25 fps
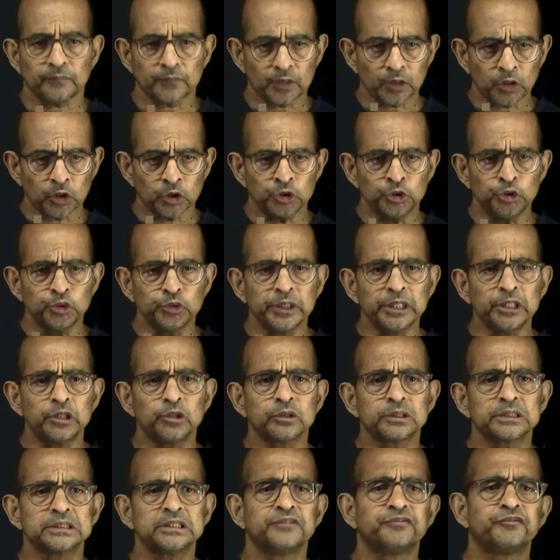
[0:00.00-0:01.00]
you can look
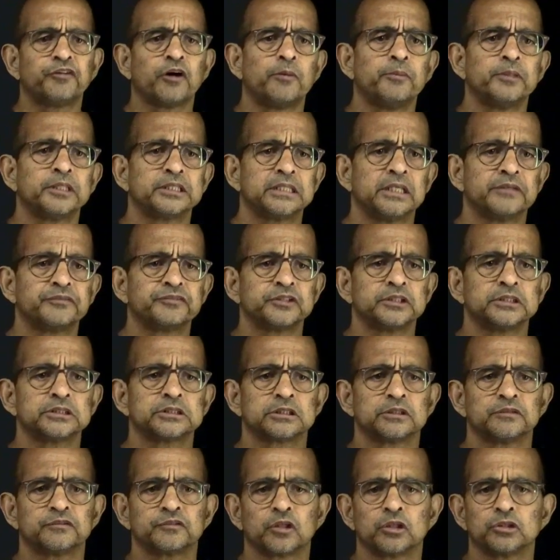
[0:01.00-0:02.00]
at the formal definition
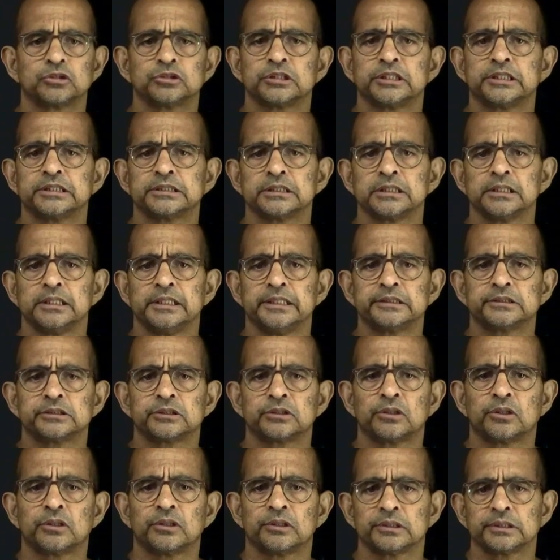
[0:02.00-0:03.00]
of conjugacy later
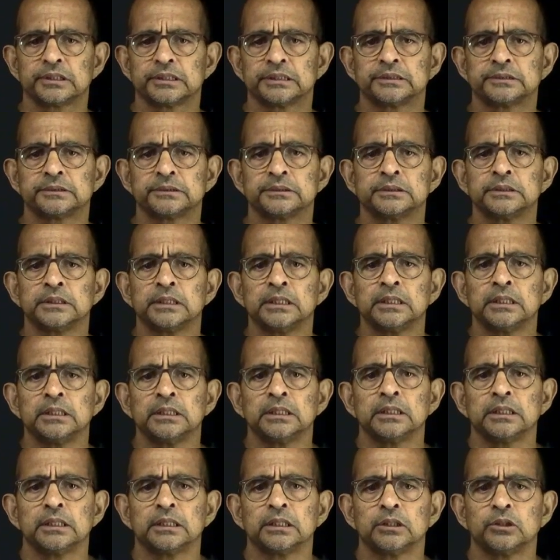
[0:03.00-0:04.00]
on and
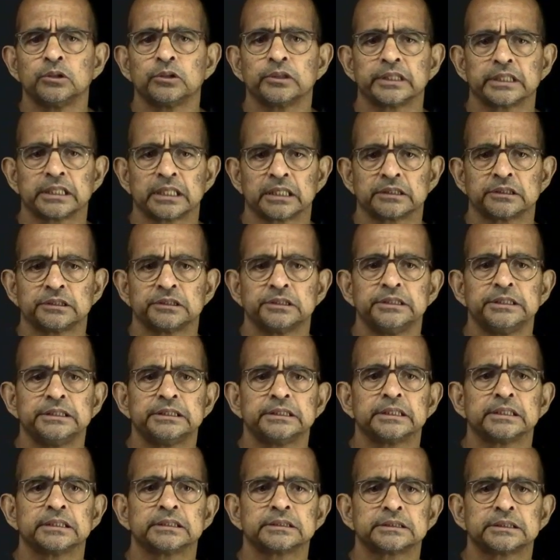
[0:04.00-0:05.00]
look at all the
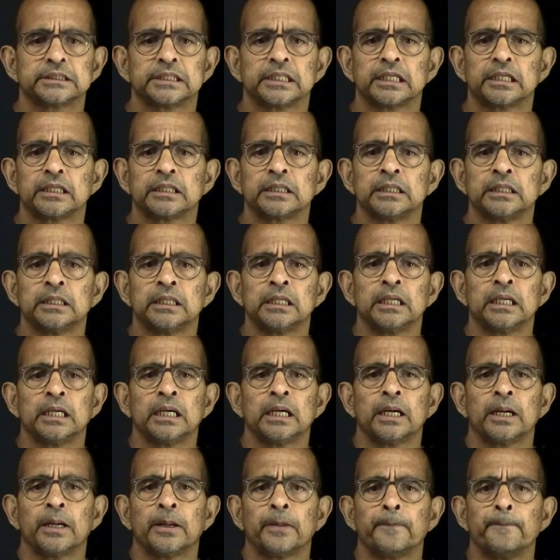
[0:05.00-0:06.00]
details there.
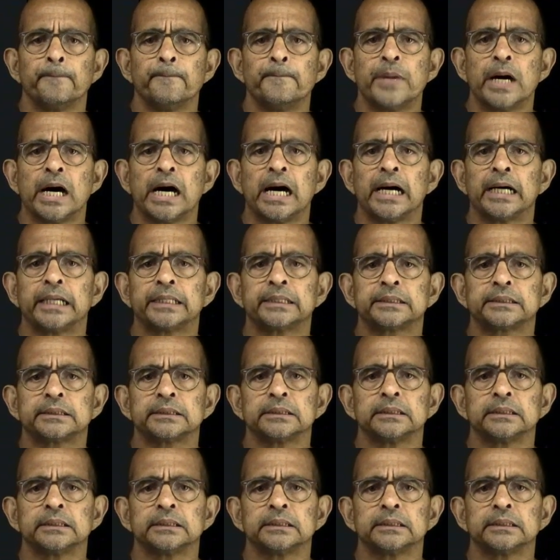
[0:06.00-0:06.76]
But